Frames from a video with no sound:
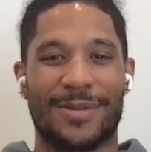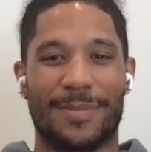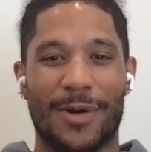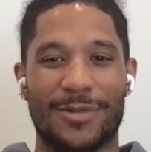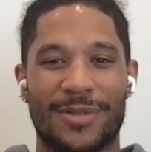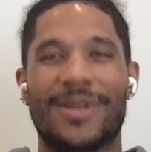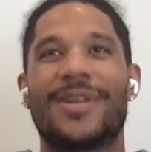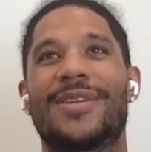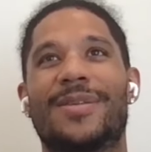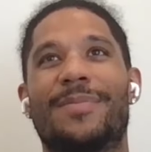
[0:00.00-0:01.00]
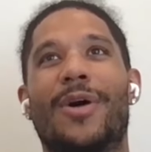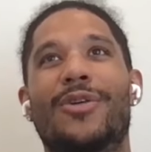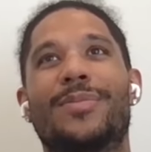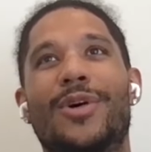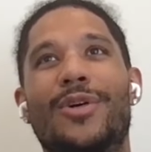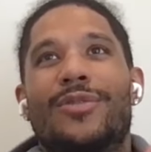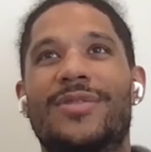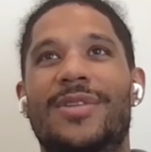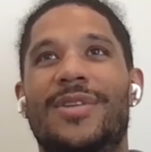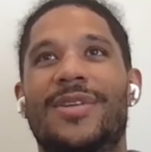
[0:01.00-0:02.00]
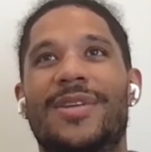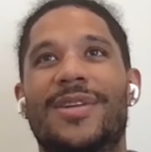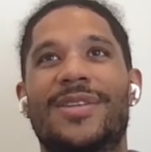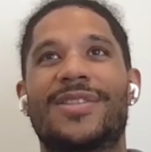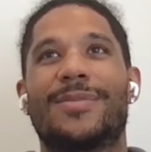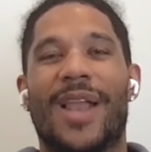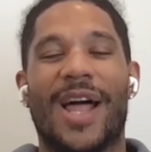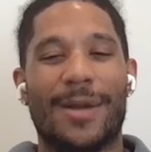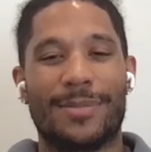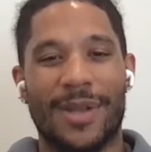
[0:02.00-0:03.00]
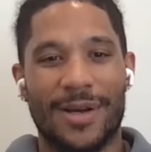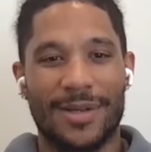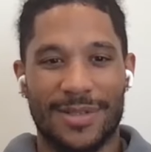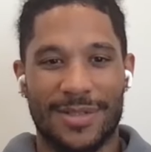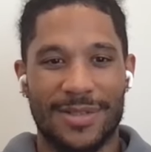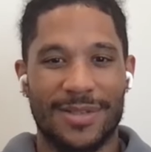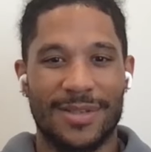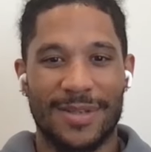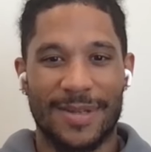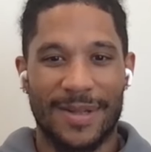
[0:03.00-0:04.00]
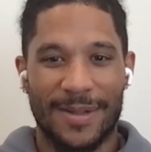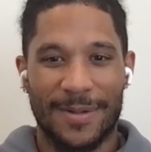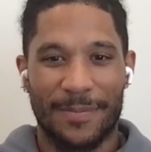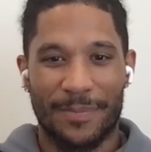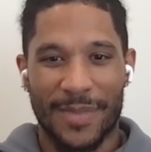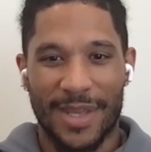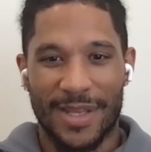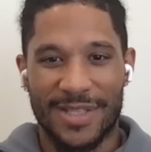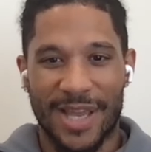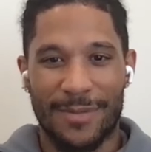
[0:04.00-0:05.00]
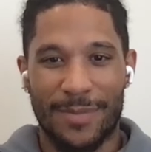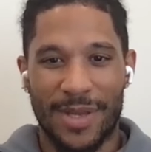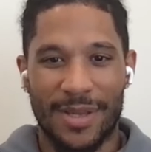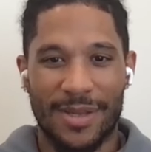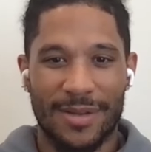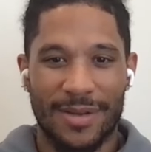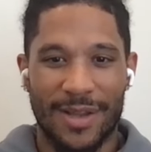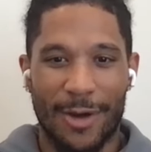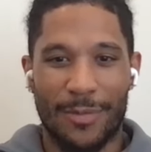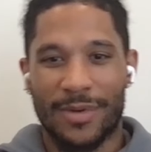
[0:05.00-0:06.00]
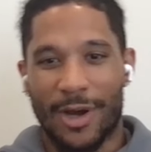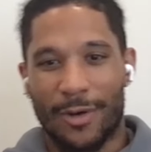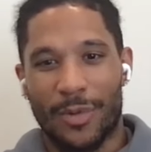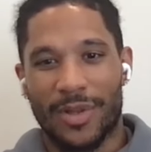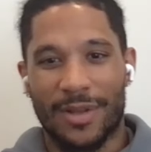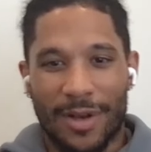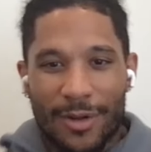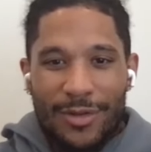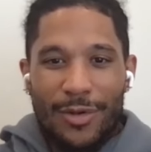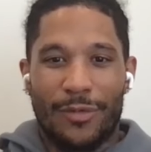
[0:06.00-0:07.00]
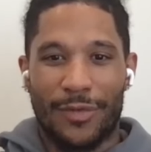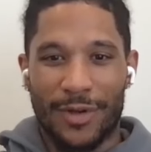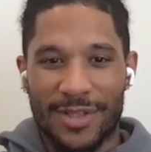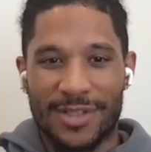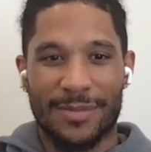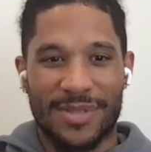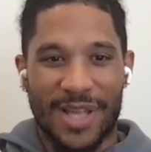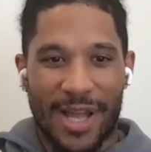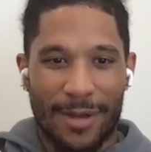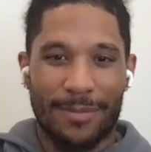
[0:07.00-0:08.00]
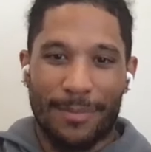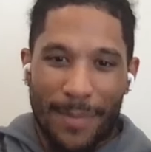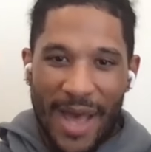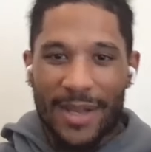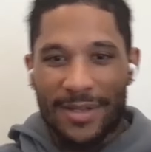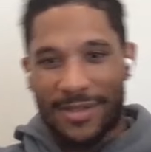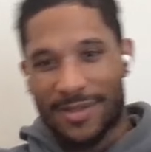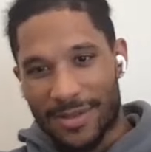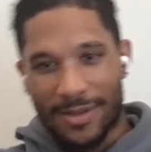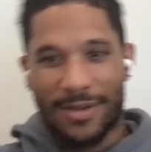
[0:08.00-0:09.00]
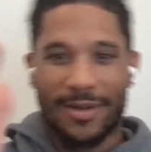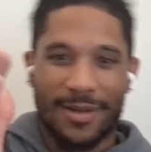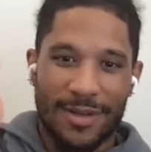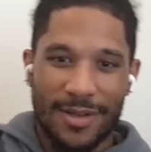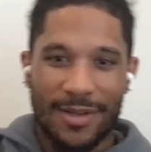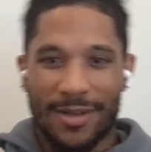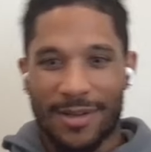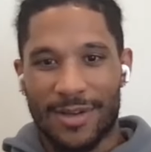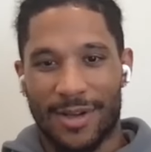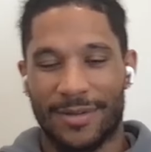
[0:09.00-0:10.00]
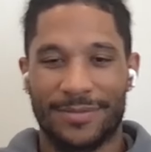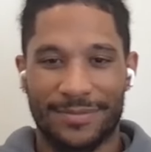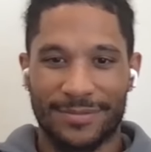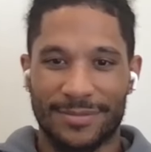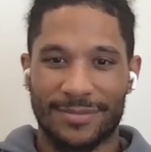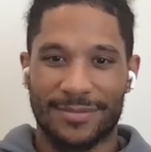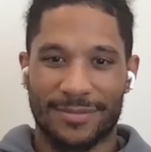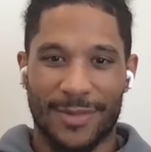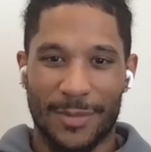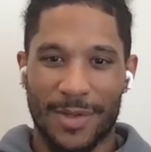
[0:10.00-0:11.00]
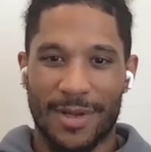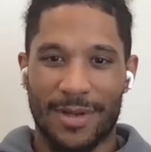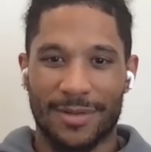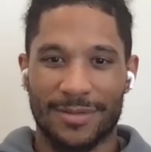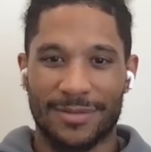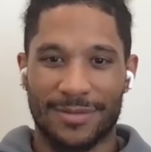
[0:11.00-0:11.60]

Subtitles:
some post moves, some lob dunks. Get JB help with the, you know, 2 foot jump stop balance, you know, it'd be good.